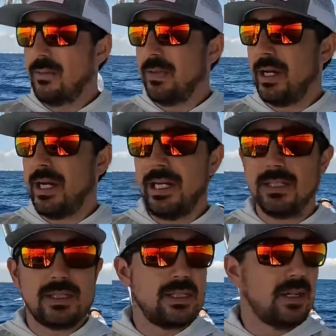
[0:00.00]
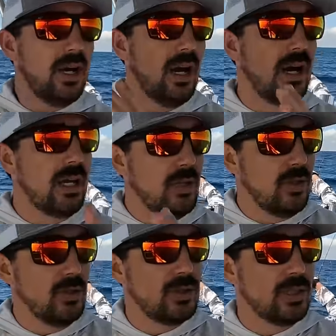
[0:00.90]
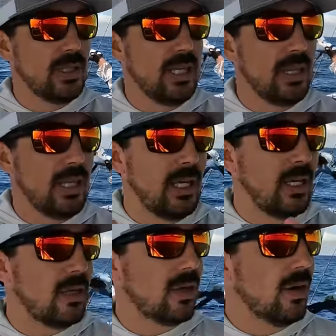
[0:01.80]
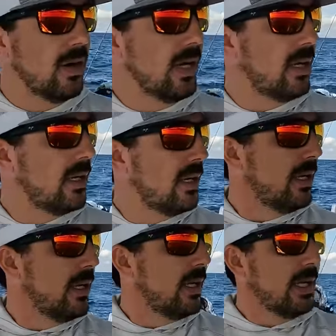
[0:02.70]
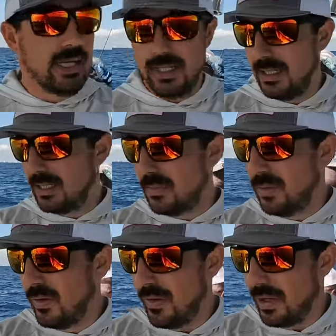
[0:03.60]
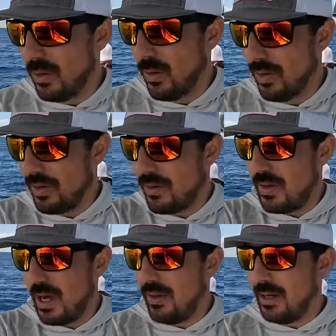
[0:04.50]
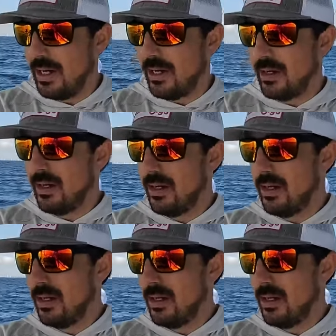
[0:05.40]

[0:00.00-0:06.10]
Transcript: breeze uh, and usually the current is moving north out here.